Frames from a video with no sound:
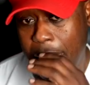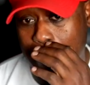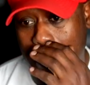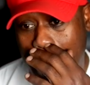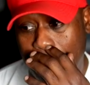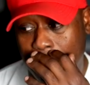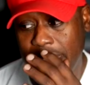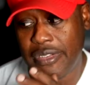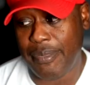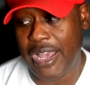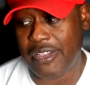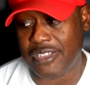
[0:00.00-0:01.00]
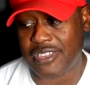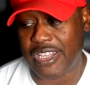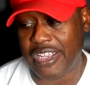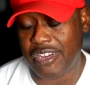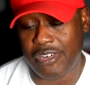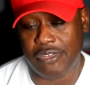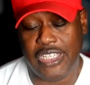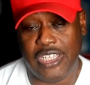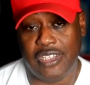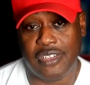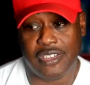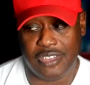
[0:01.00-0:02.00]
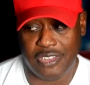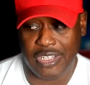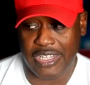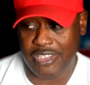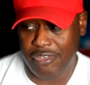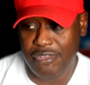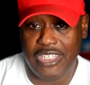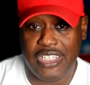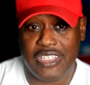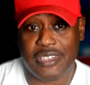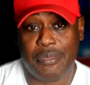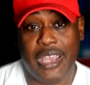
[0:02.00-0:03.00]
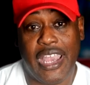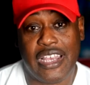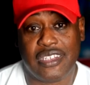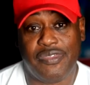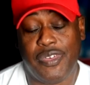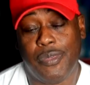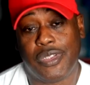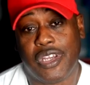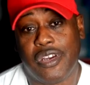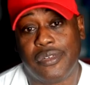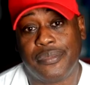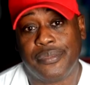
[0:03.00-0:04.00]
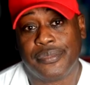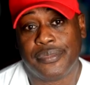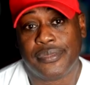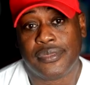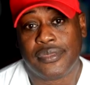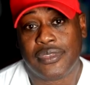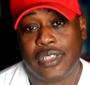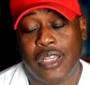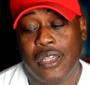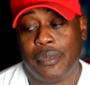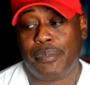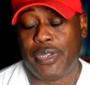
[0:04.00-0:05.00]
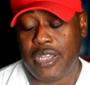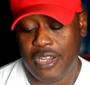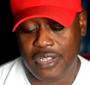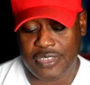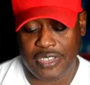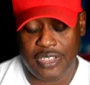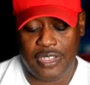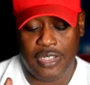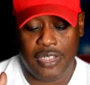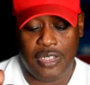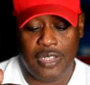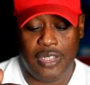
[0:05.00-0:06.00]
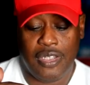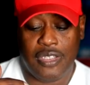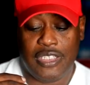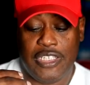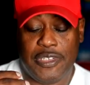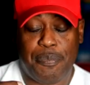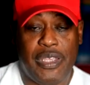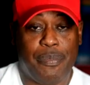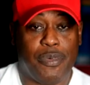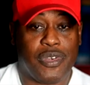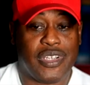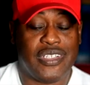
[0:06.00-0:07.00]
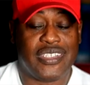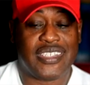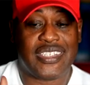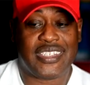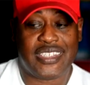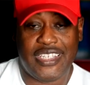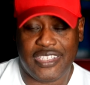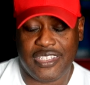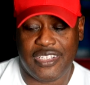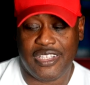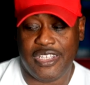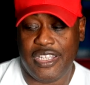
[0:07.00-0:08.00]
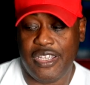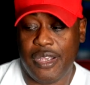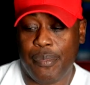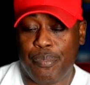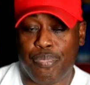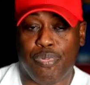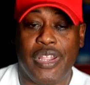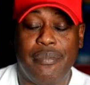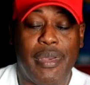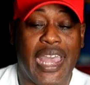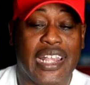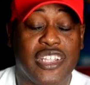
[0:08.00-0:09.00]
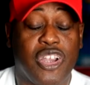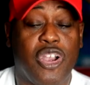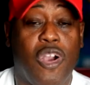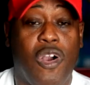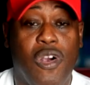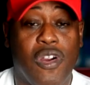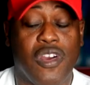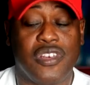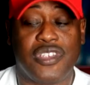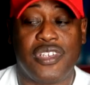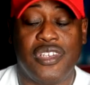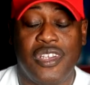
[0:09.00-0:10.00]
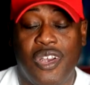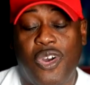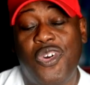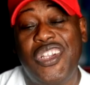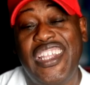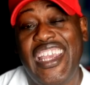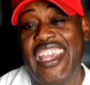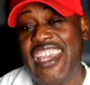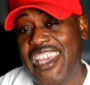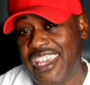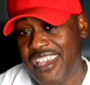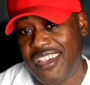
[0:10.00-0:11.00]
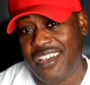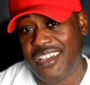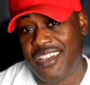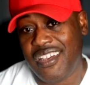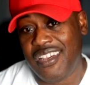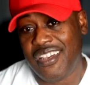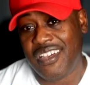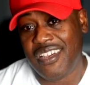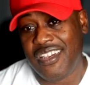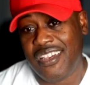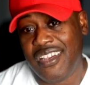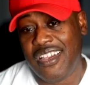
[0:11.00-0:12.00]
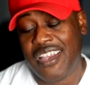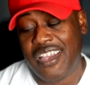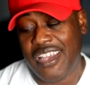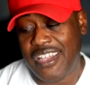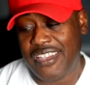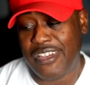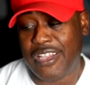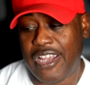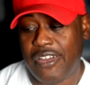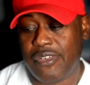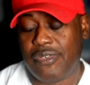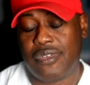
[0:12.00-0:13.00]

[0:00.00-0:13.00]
up. I'm renting them out. It's like on E. like you need to get some gas if you want to go. Because these people consistently bring back the cars on E. And they're like,